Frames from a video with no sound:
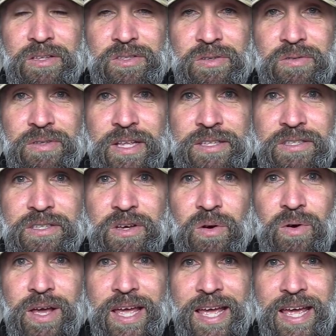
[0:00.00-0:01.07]
So let's
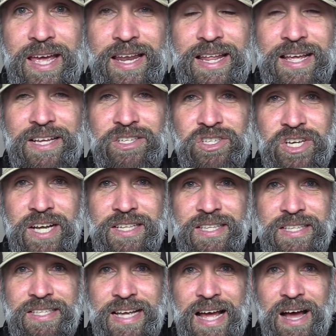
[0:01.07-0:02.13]
go ahead and check
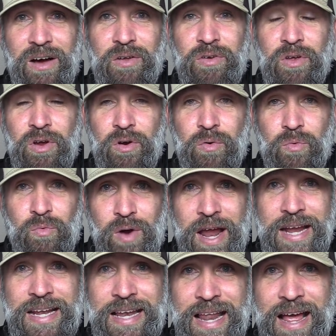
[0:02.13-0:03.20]
this out
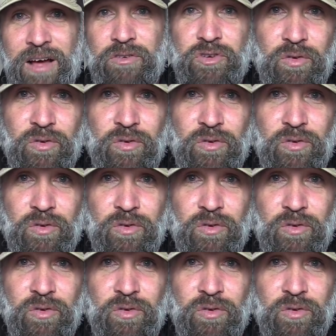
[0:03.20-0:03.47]
right now.